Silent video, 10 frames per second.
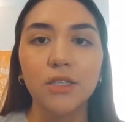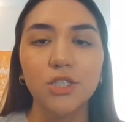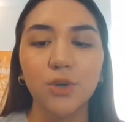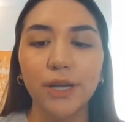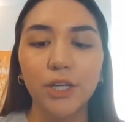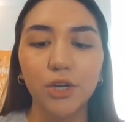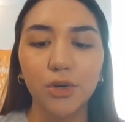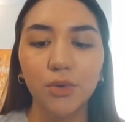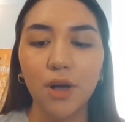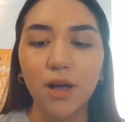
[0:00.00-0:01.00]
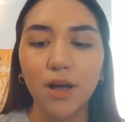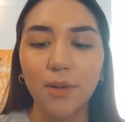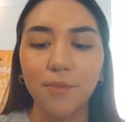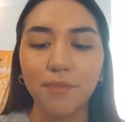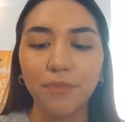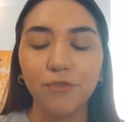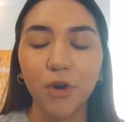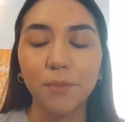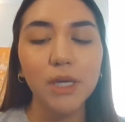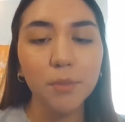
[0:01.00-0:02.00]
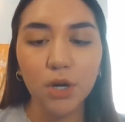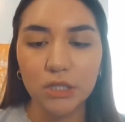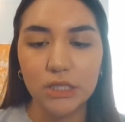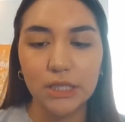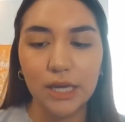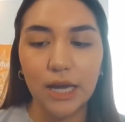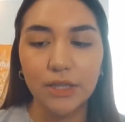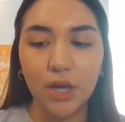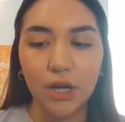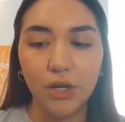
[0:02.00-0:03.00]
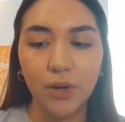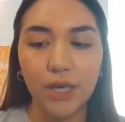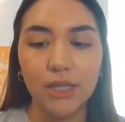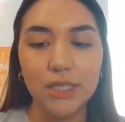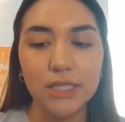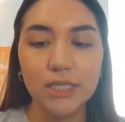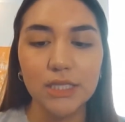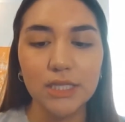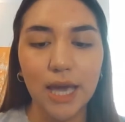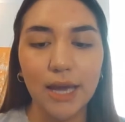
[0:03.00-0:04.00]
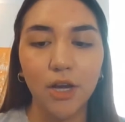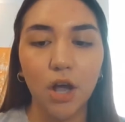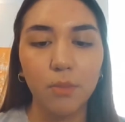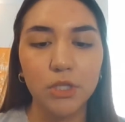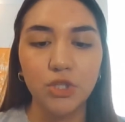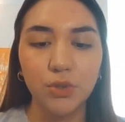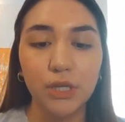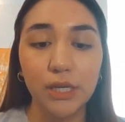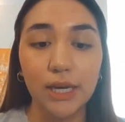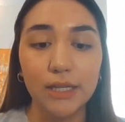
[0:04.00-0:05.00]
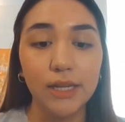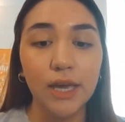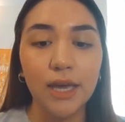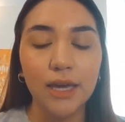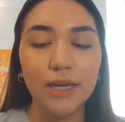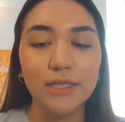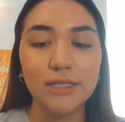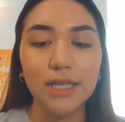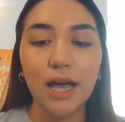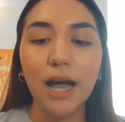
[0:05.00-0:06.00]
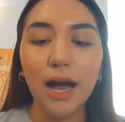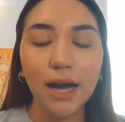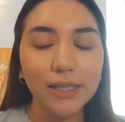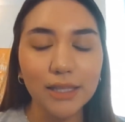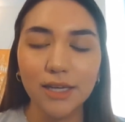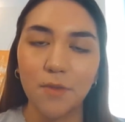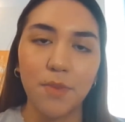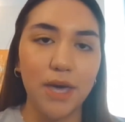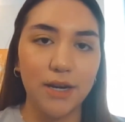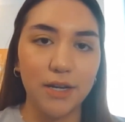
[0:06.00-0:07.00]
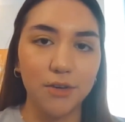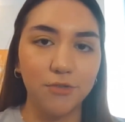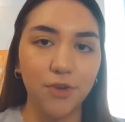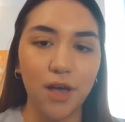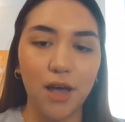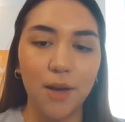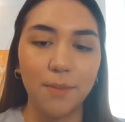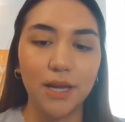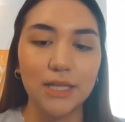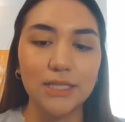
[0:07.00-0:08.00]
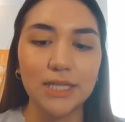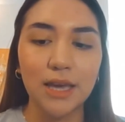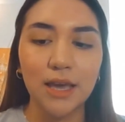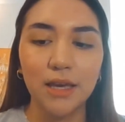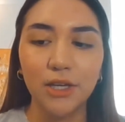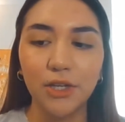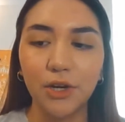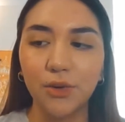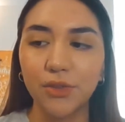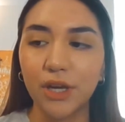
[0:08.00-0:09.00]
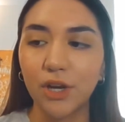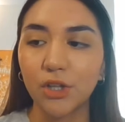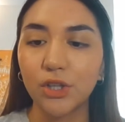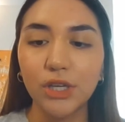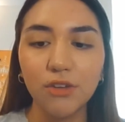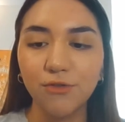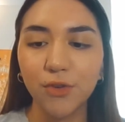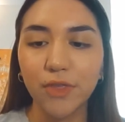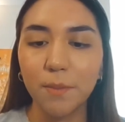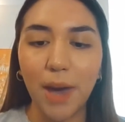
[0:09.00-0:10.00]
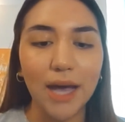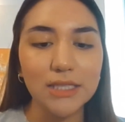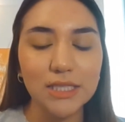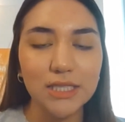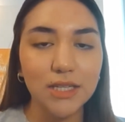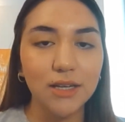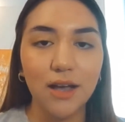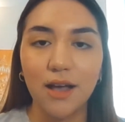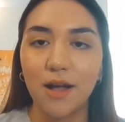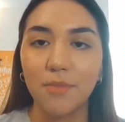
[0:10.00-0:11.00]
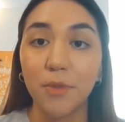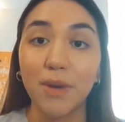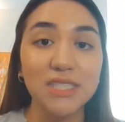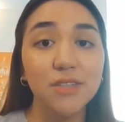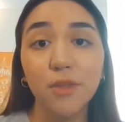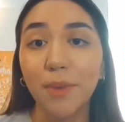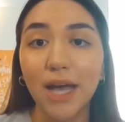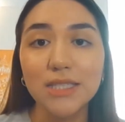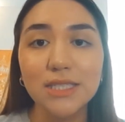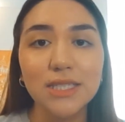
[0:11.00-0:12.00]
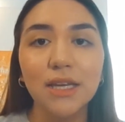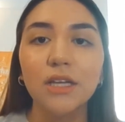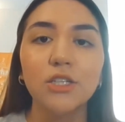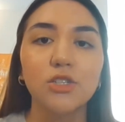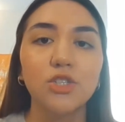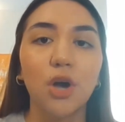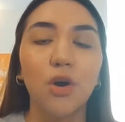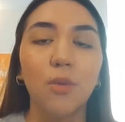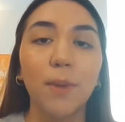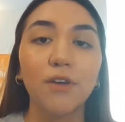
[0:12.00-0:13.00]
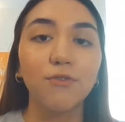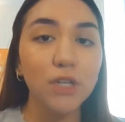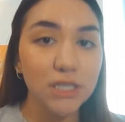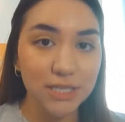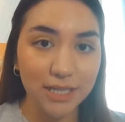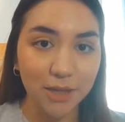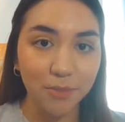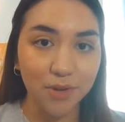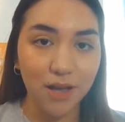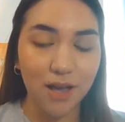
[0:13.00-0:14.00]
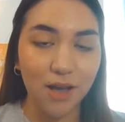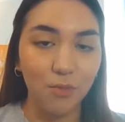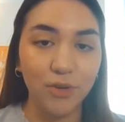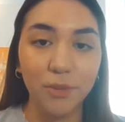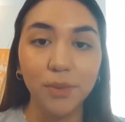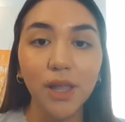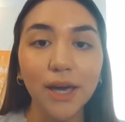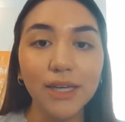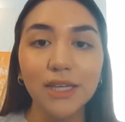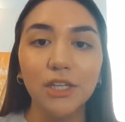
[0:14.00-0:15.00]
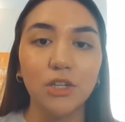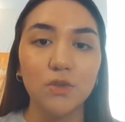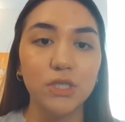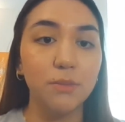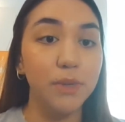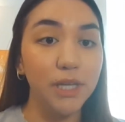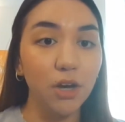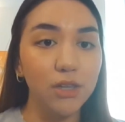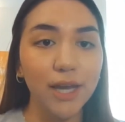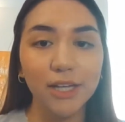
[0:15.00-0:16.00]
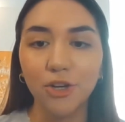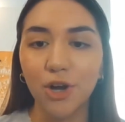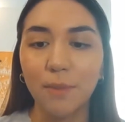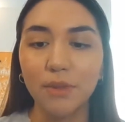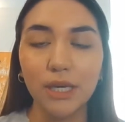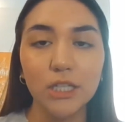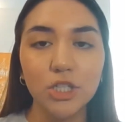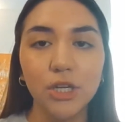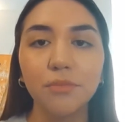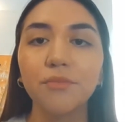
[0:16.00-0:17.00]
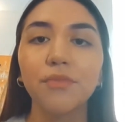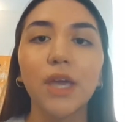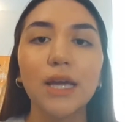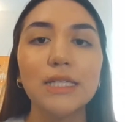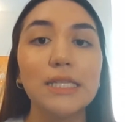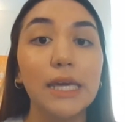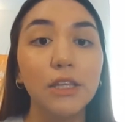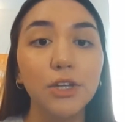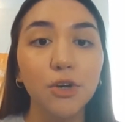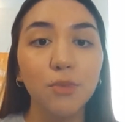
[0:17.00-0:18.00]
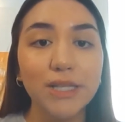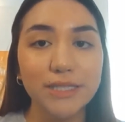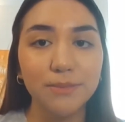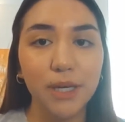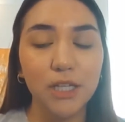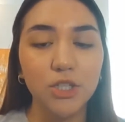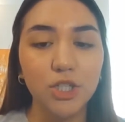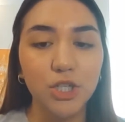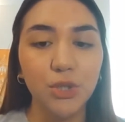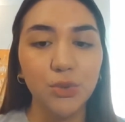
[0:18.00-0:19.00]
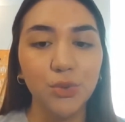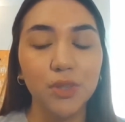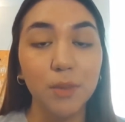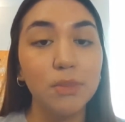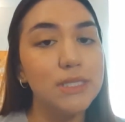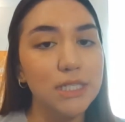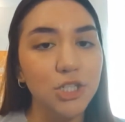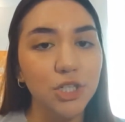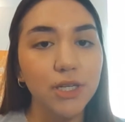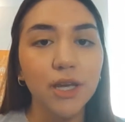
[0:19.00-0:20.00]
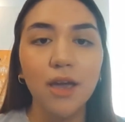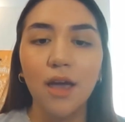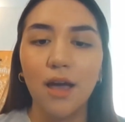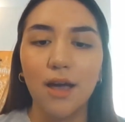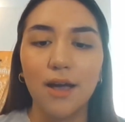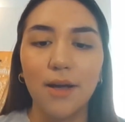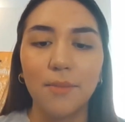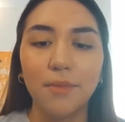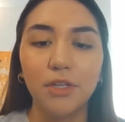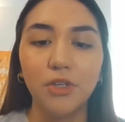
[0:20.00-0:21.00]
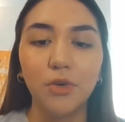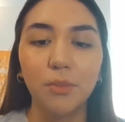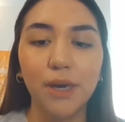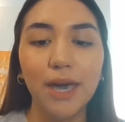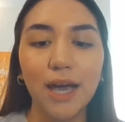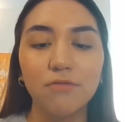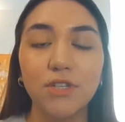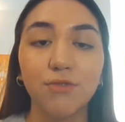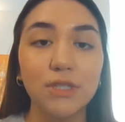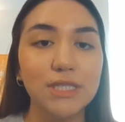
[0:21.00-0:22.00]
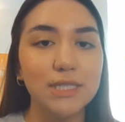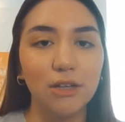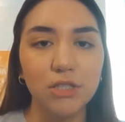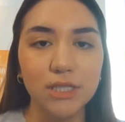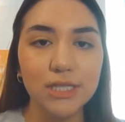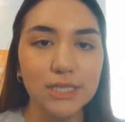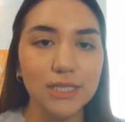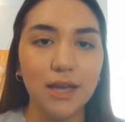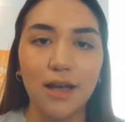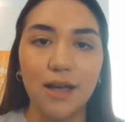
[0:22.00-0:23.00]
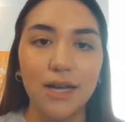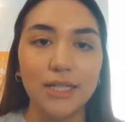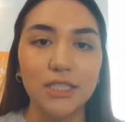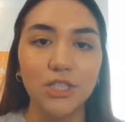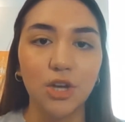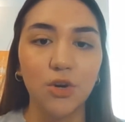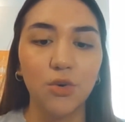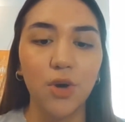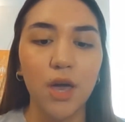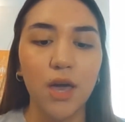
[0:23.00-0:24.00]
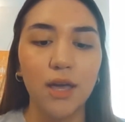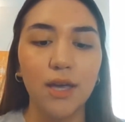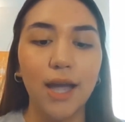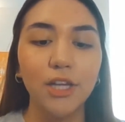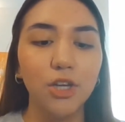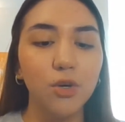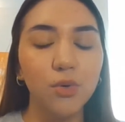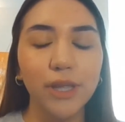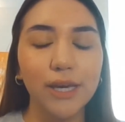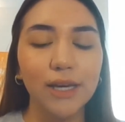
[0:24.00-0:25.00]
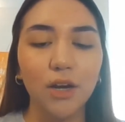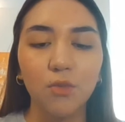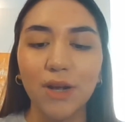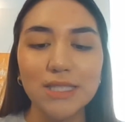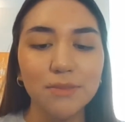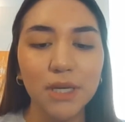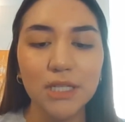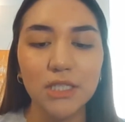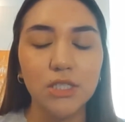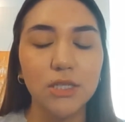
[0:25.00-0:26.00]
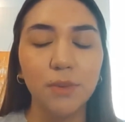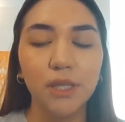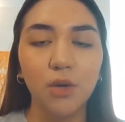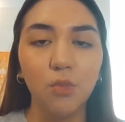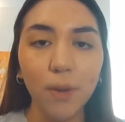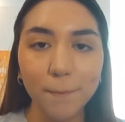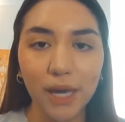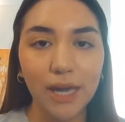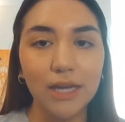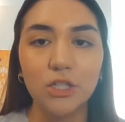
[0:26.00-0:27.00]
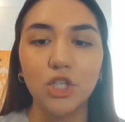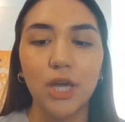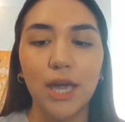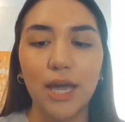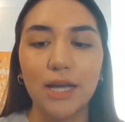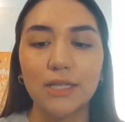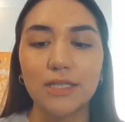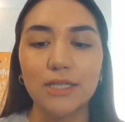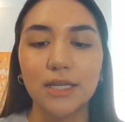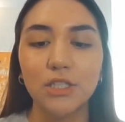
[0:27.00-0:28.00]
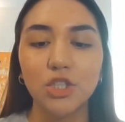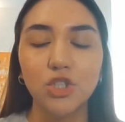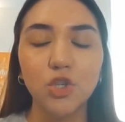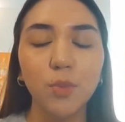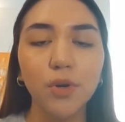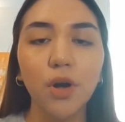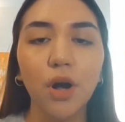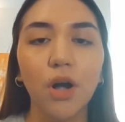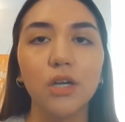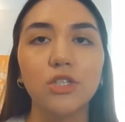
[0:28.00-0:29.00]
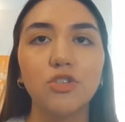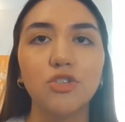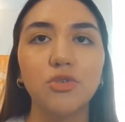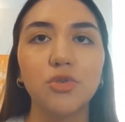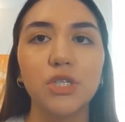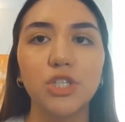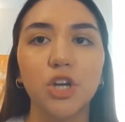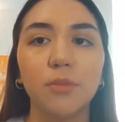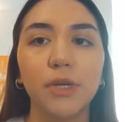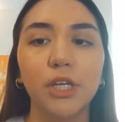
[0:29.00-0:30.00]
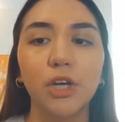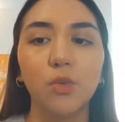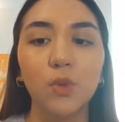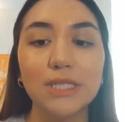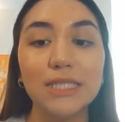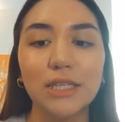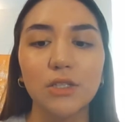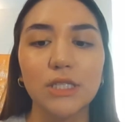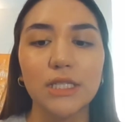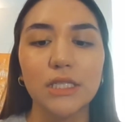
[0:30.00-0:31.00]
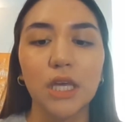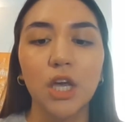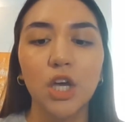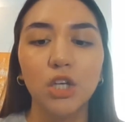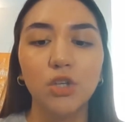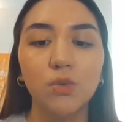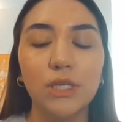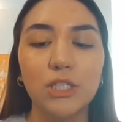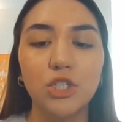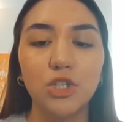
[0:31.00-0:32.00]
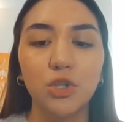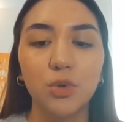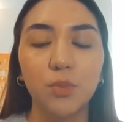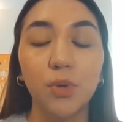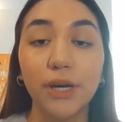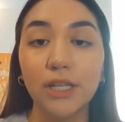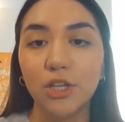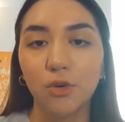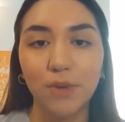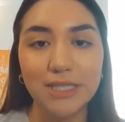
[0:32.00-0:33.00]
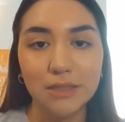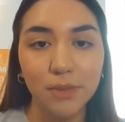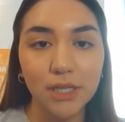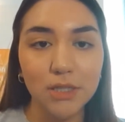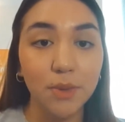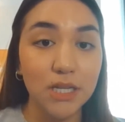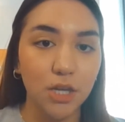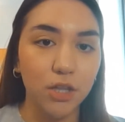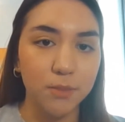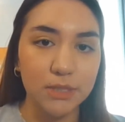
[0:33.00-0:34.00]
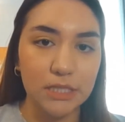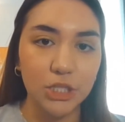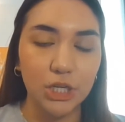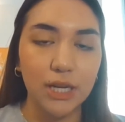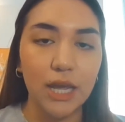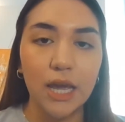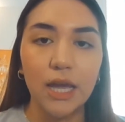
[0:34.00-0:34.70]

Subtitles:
So I know for me personally, I thought, okay, this is a tech opportunity and it's highly competitive, and they're looking for the best of the best. So my first tip when applying and submitting online your application, tailor your resume to the position. You may have different skill sets. And so I know like a resume is typically one page and it's super hard to determine, what skill sets you need to put in your resume depending on the position.